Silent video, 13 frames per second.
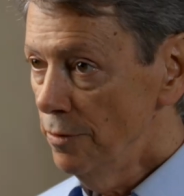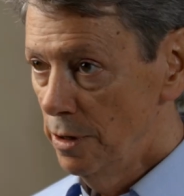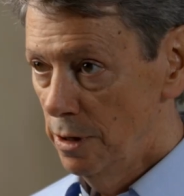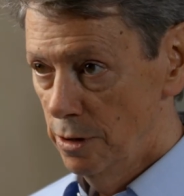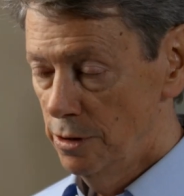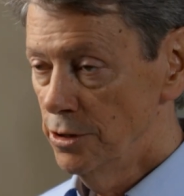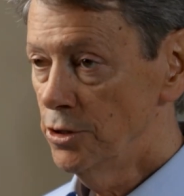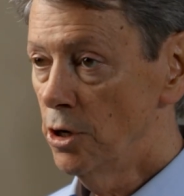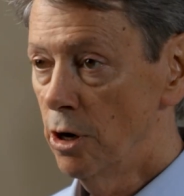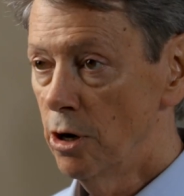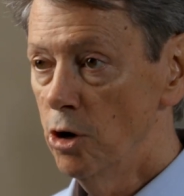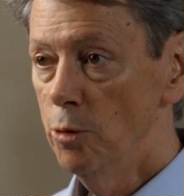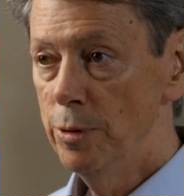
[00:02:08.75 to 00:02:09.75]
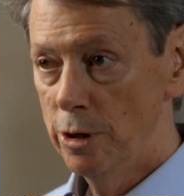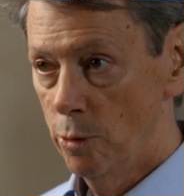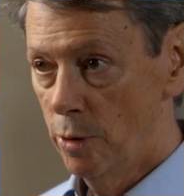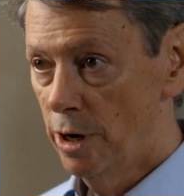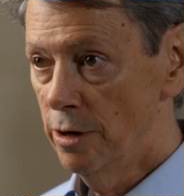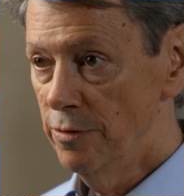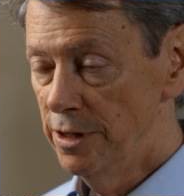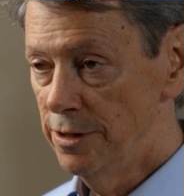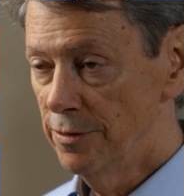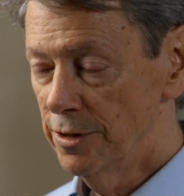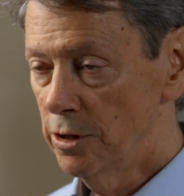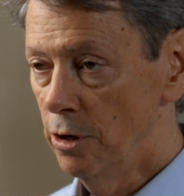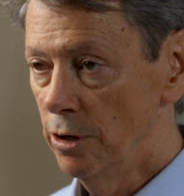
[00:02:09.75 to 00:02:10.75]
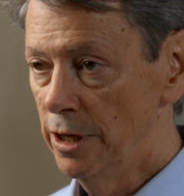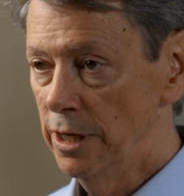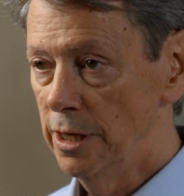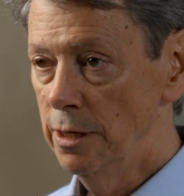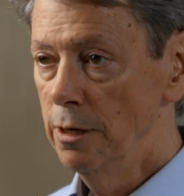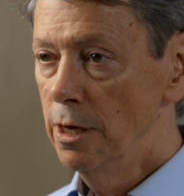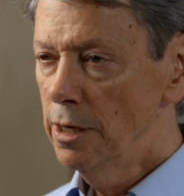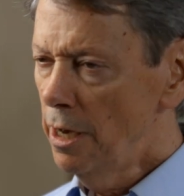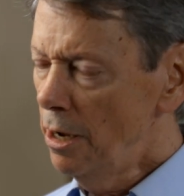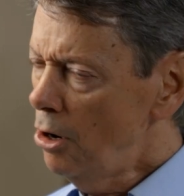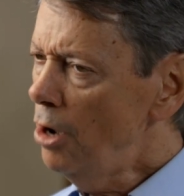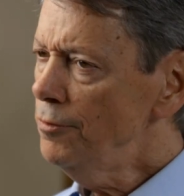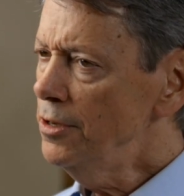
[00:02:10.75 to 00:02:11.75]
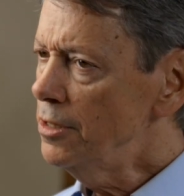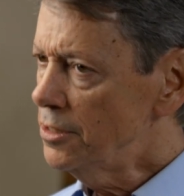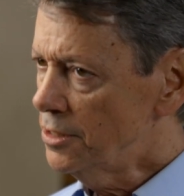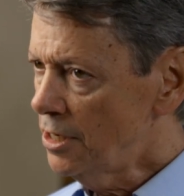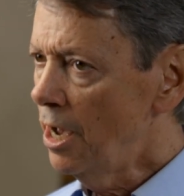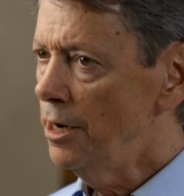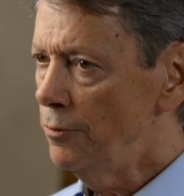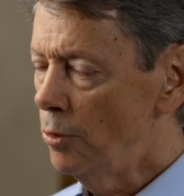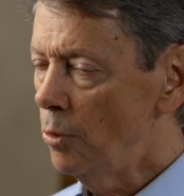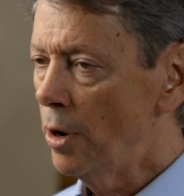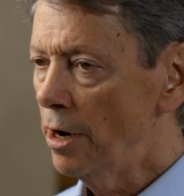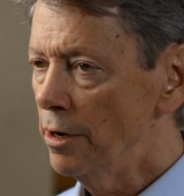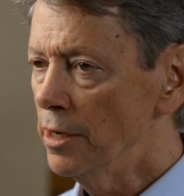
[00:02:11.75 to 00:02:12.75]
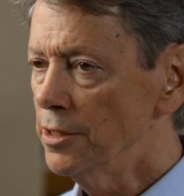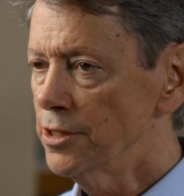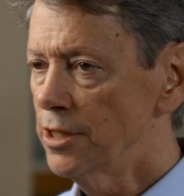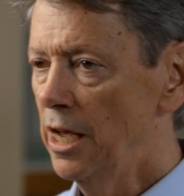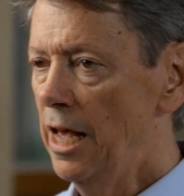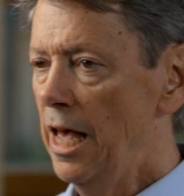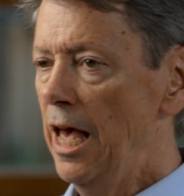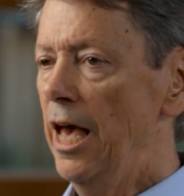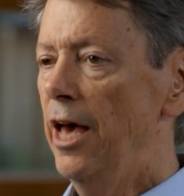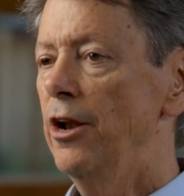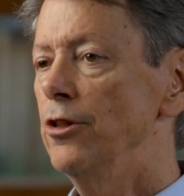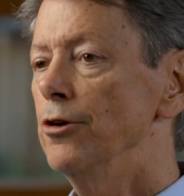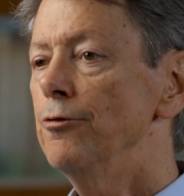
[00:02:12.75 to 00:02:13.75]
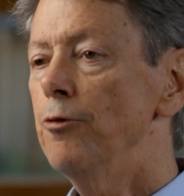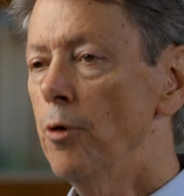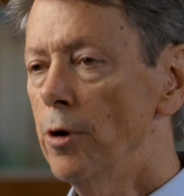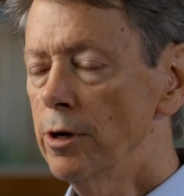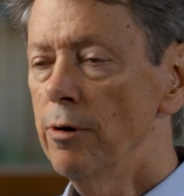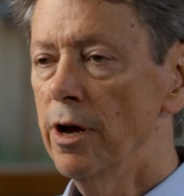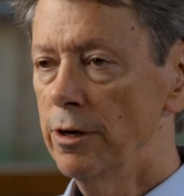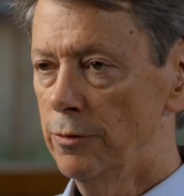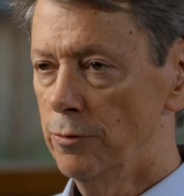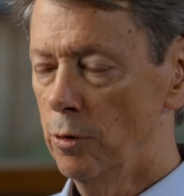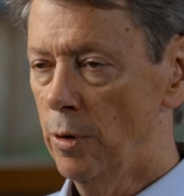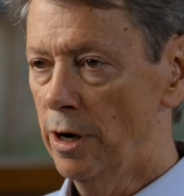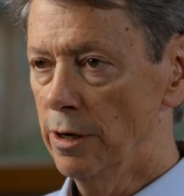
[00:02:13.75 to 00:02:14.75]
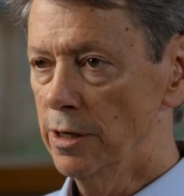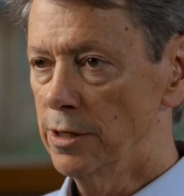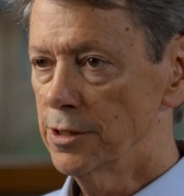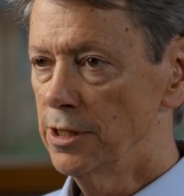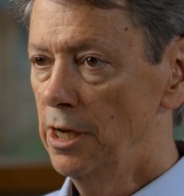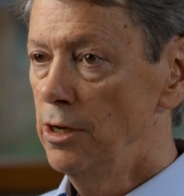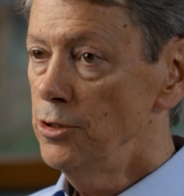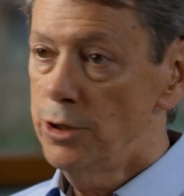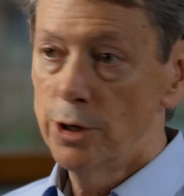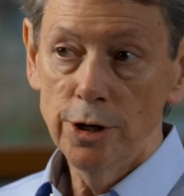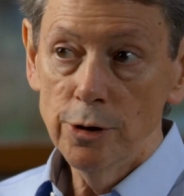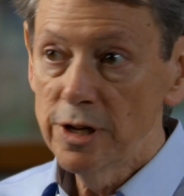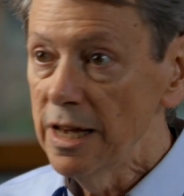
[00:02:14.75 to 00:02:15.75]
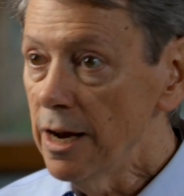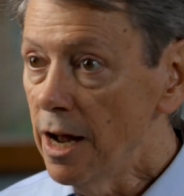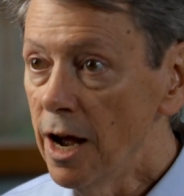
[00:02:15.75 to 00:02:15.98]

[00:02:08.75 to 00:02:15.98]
of the sorrow, be aware of the difficulty, kind of off to the side of awareness, and in the foreground of awareness, so you don't get